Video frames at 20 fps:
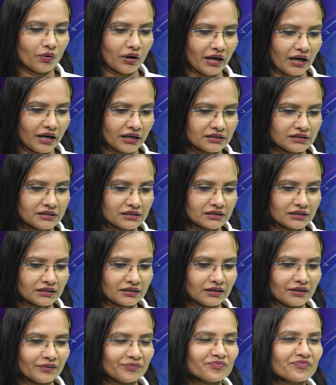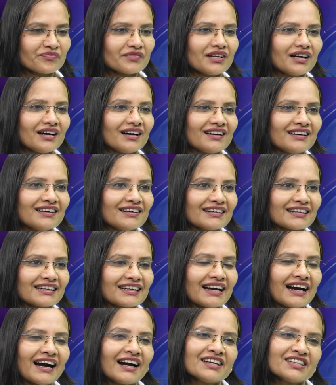And can't
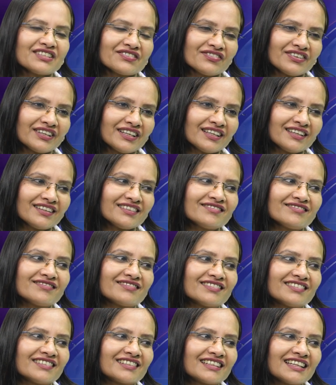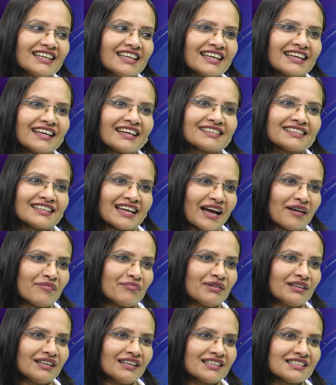we really get
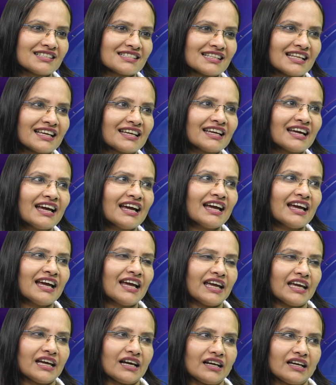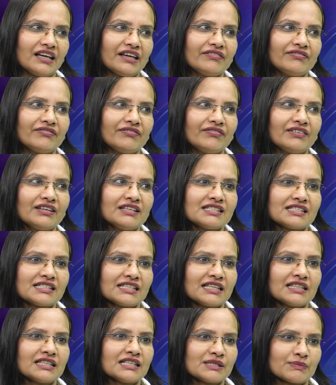happiness? Like, if we
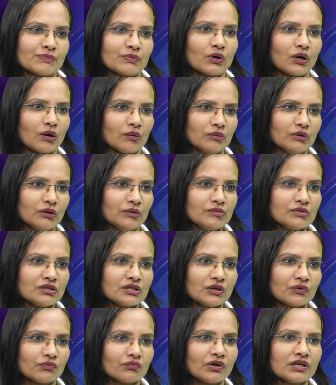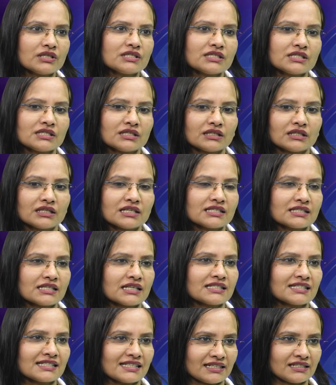see these problems, once this
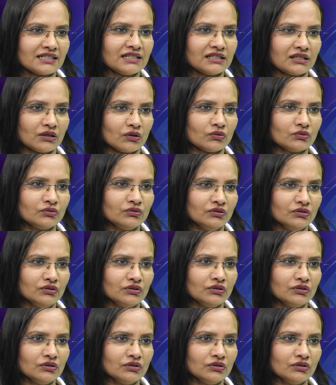thing settle down,